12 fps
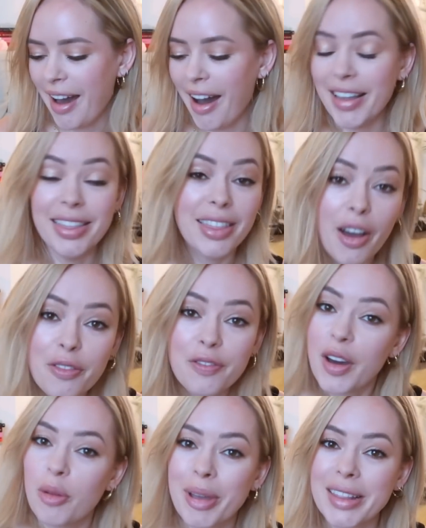I love
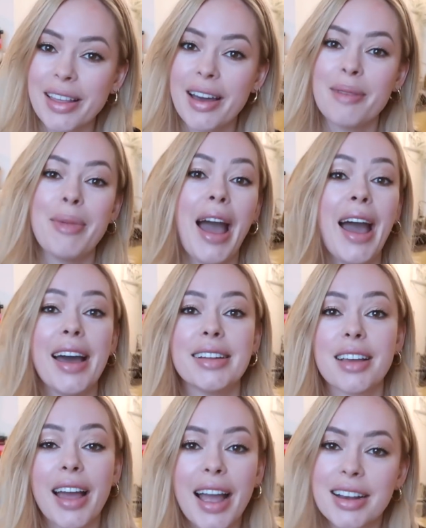filming them,
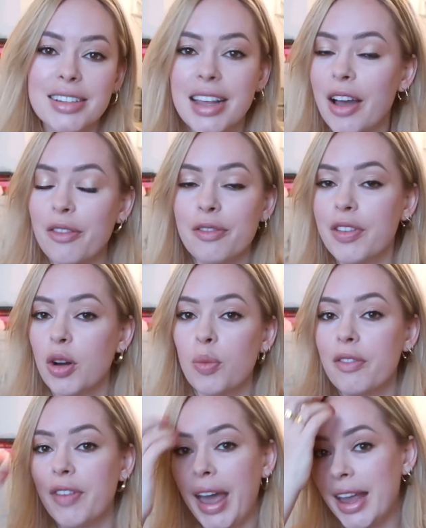and I actually haven't filmed
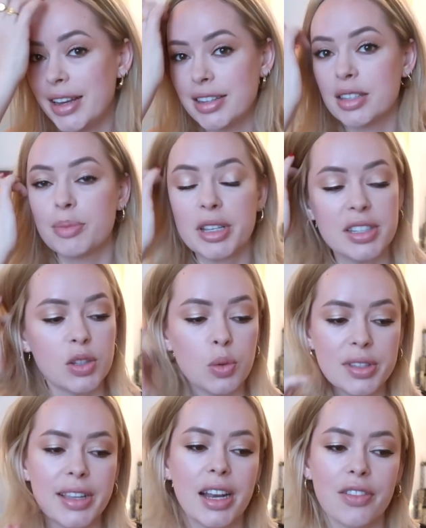one for ages because
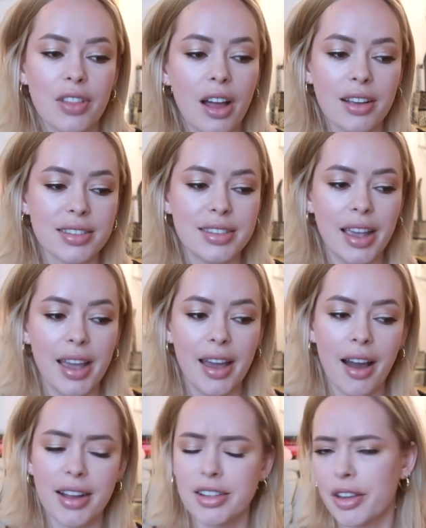towards the end of last
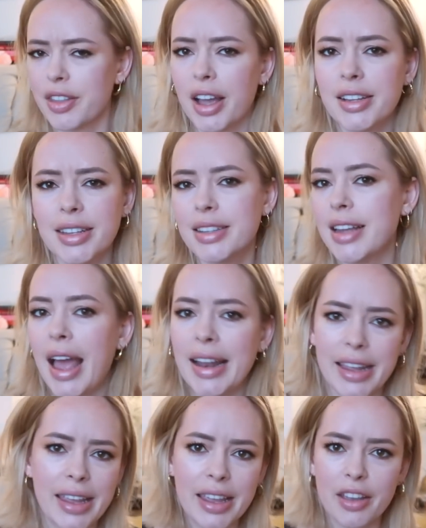year I don't think I did
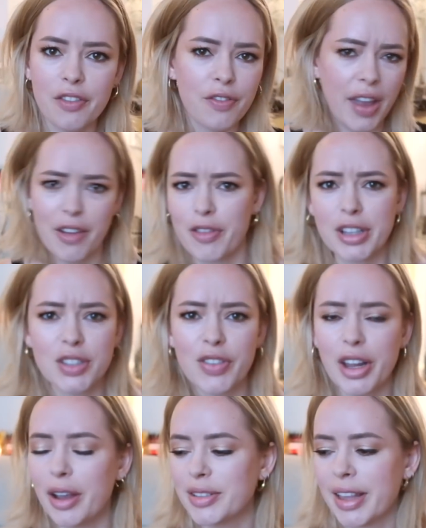any favourites
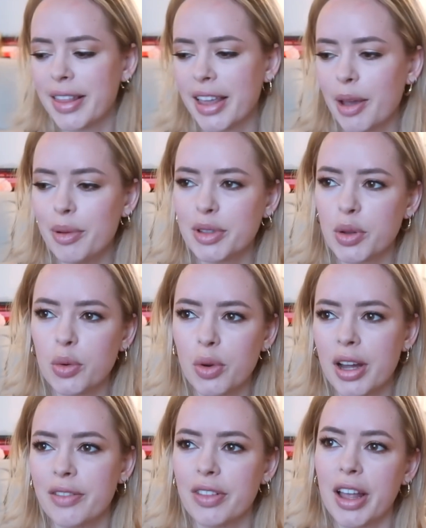videos. I think it was all
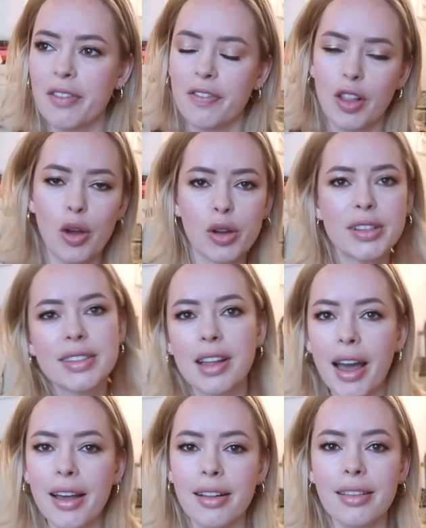kind of like vlog
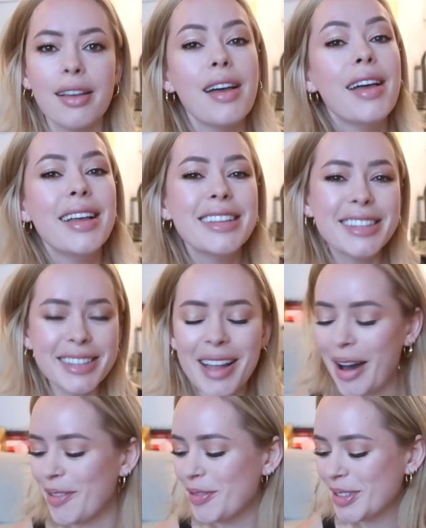style
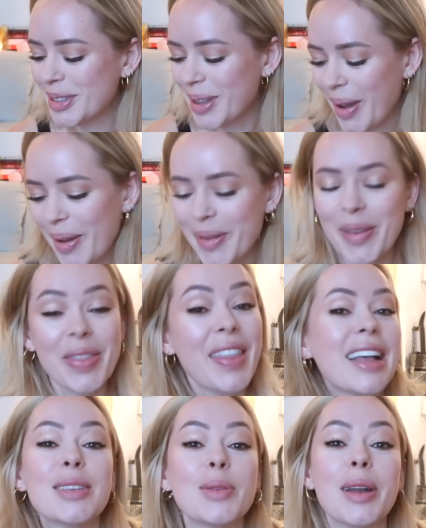stuff. So
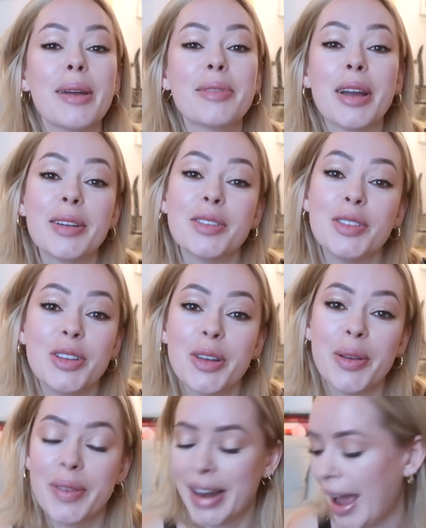that's what I'm going to
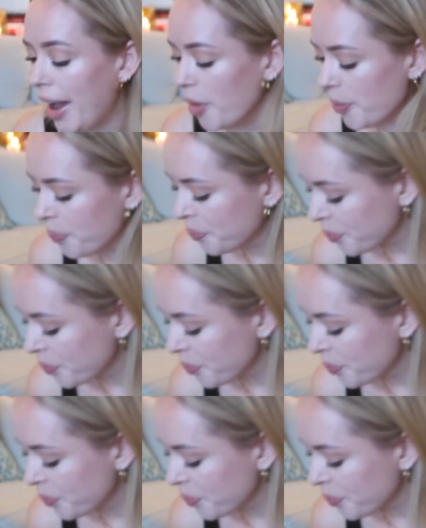do now.